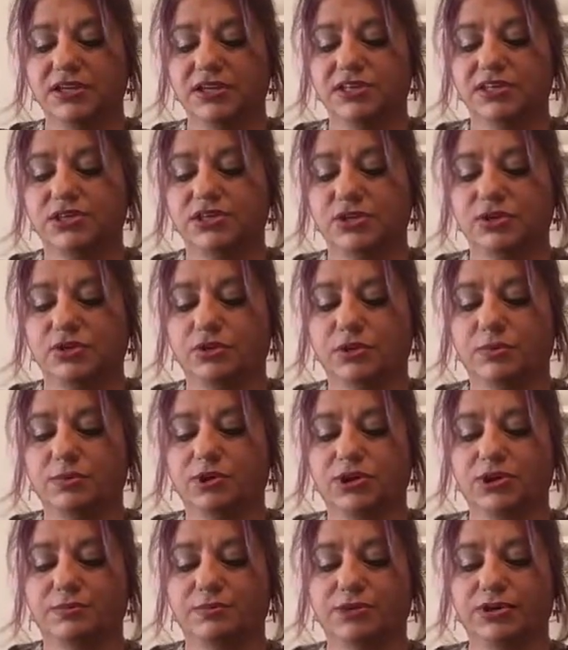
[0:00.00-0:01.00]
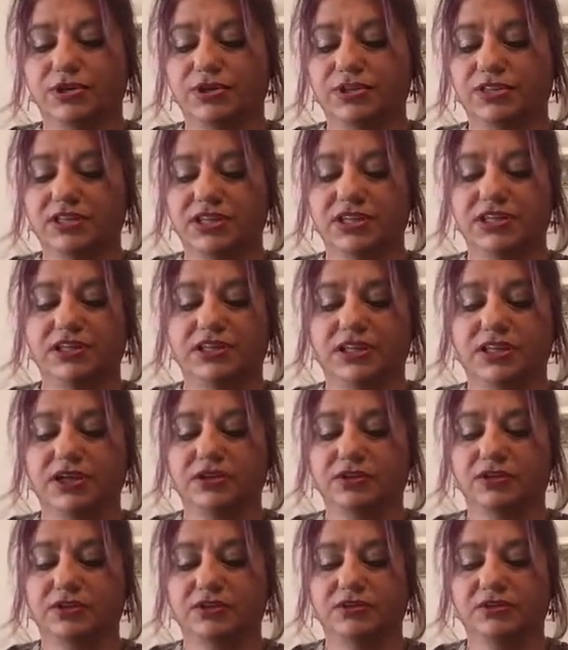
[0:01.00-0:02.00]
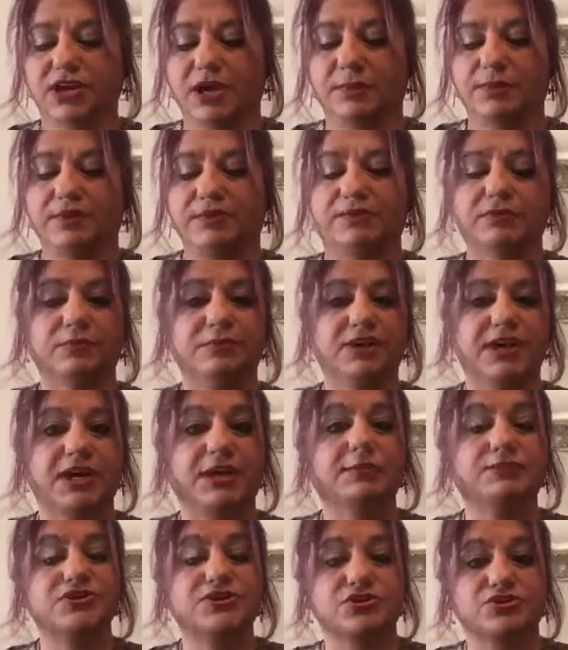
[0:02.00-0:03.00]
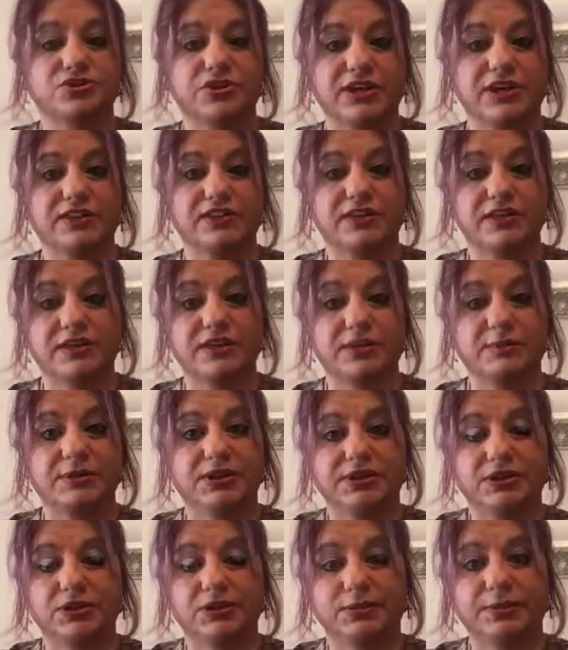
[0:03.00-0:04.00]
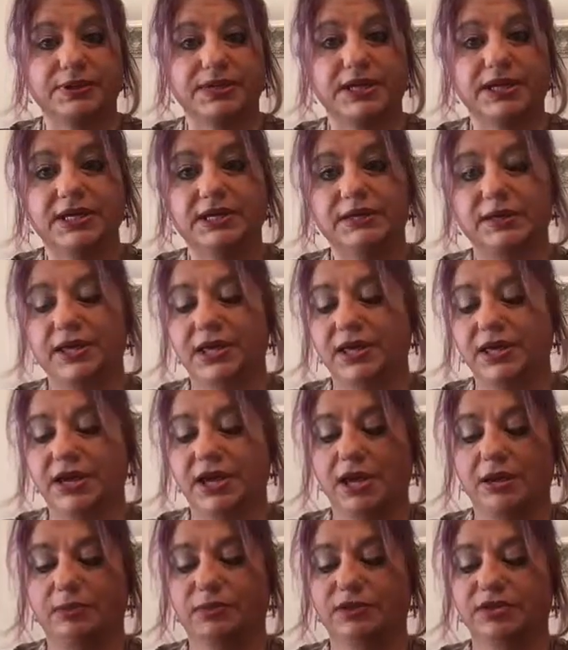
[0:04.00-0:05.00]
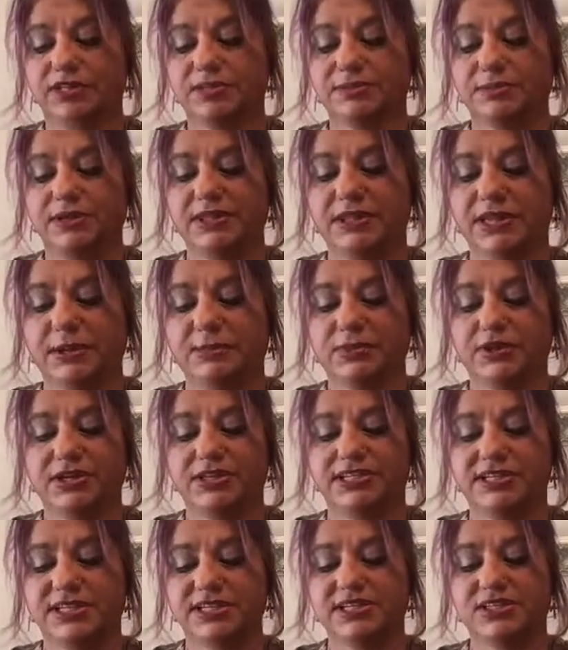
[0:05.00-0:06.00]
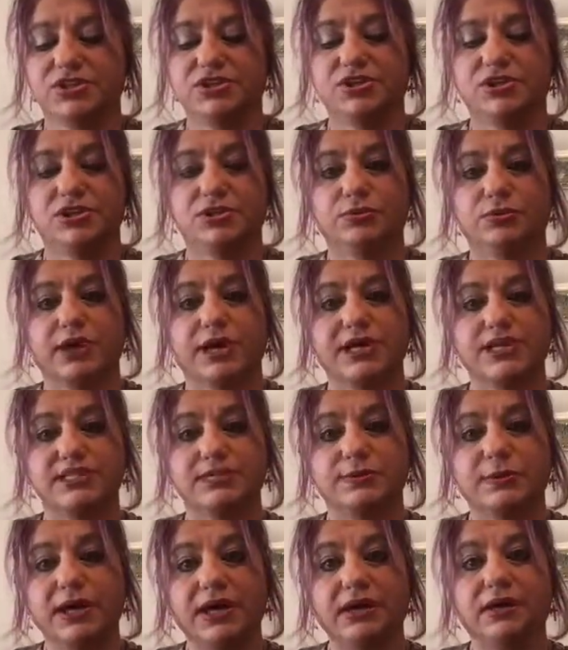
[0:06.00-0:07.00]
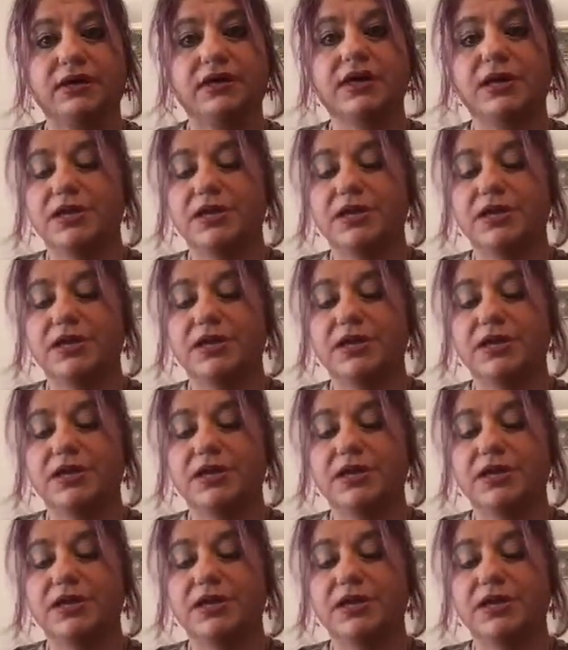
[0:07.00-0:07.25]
So I'm going to put a thin layer on top of them to help strengthen them a little bit, and I will explain that process to you as well.